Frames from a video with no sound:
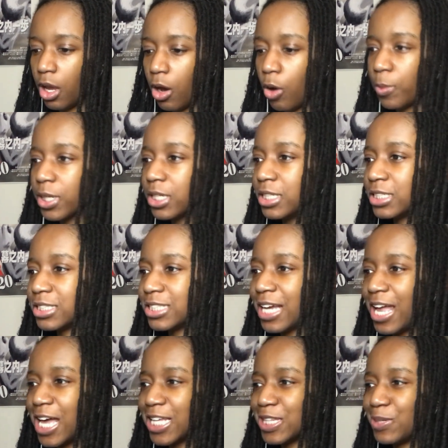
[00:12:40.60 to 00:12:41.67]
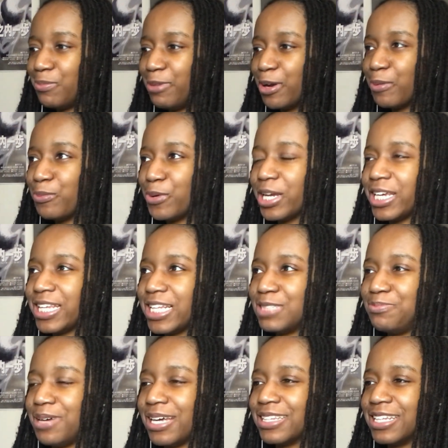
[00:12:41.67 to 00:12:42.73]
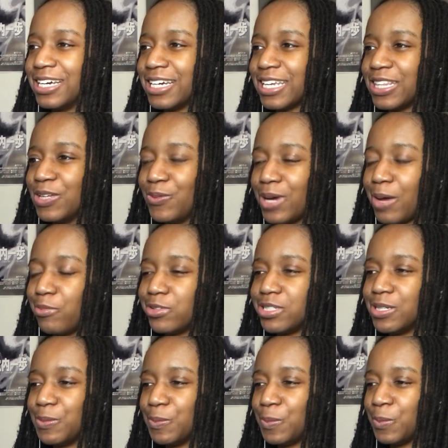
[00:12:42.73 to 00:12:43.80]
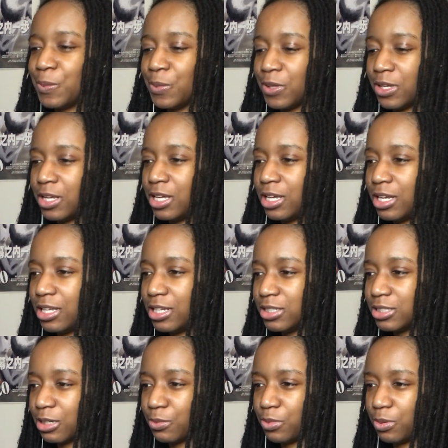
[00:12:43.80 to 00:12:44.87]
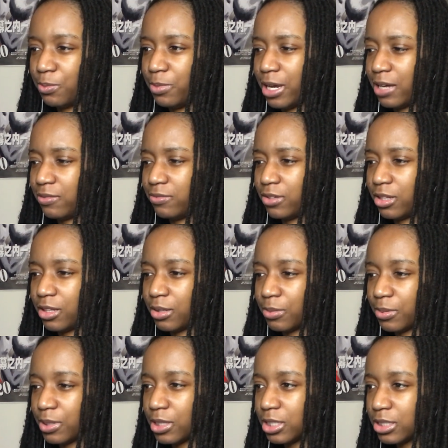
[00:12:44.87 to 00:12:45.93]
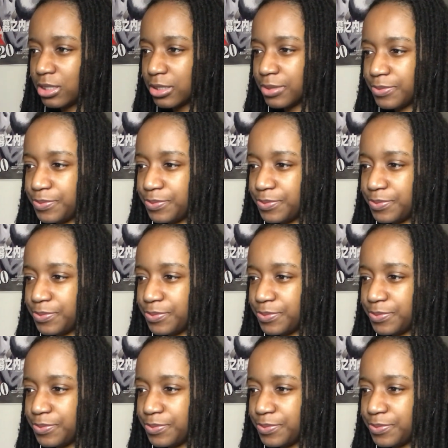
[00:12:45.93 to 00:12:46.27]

Oh my goodness, sad. the mirror breaking has bad luck, and look what happened to him. And I was talking about a bad feeling about this.